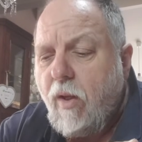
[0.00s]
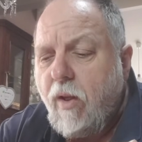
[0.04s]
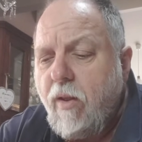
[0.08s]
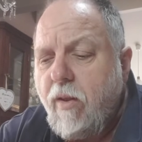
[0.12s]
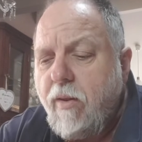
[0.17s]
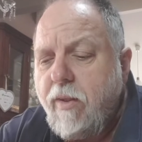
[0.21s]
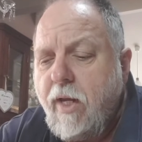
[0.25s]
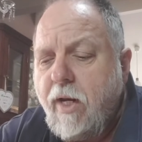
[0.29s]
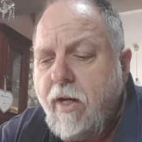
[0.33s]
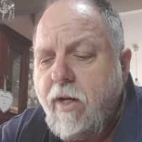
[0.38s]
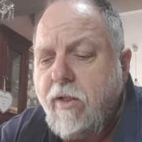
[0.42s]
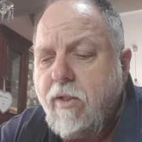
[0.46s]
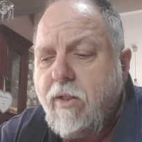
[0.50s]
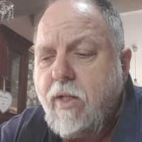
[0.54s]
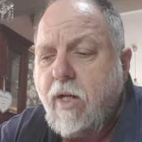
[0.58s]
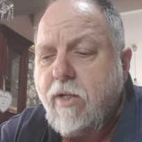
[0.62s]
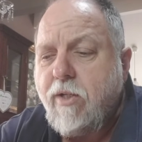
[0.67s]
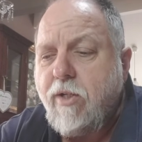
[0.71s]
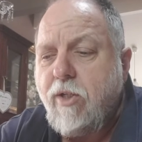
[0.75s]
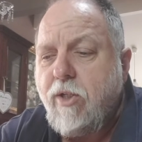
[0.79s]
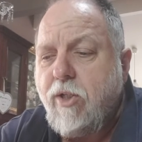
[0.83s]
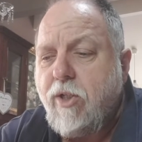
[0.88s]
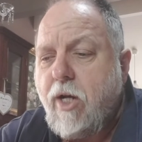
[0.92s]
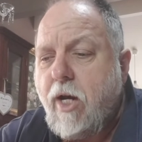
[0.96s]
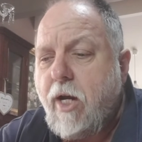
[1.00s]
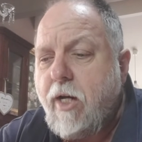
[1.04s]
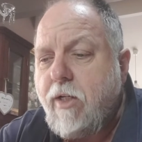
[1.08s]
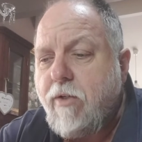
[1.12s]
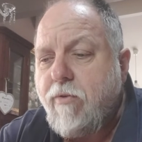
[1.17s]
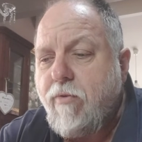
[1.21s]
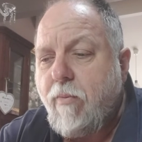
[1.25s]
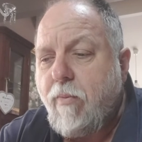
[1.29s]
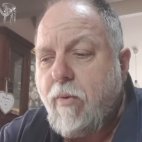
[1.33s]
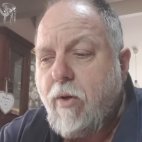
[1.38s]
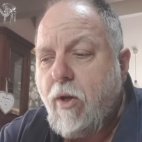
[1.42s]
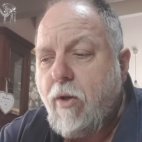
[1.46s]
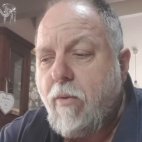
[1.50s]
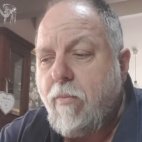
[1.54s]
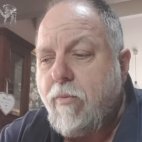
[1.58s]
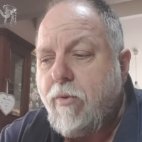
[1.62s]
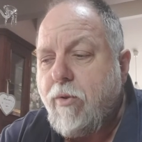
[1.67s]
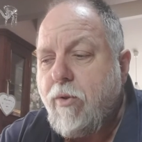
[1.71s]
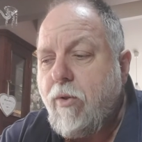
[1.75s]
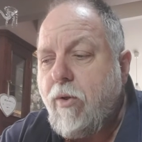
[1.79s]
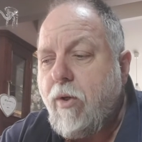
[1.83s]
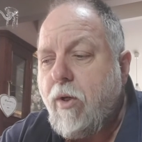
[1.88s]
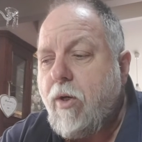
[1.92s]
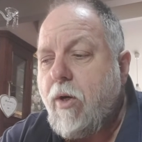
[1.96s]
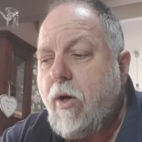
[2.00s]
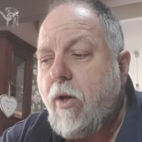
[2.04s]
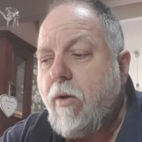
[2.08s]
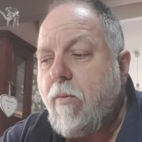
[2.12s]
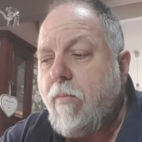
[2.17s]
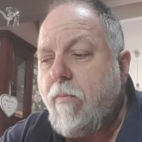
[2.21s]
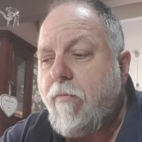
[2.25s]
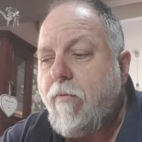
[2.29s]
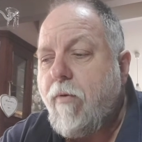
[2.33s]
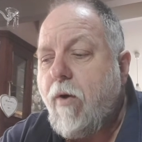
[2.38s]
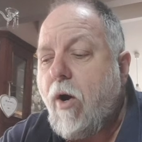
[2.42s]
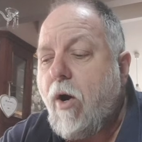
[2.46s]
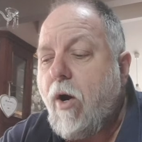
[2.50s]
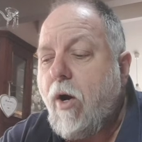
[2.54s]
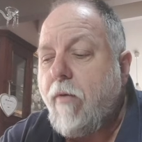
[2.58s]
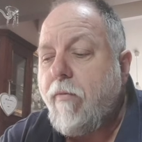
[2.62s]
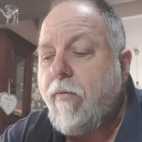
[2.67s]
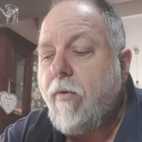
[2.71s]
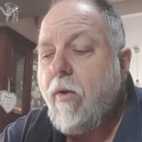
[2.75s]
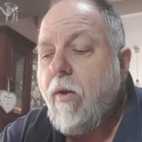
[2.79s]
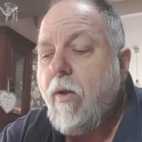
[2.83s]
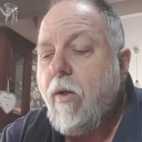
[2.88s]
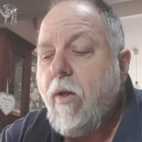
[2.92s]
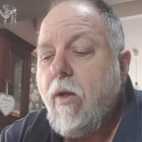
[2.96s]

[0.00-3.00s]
that doesn't change from column 2 to column 5.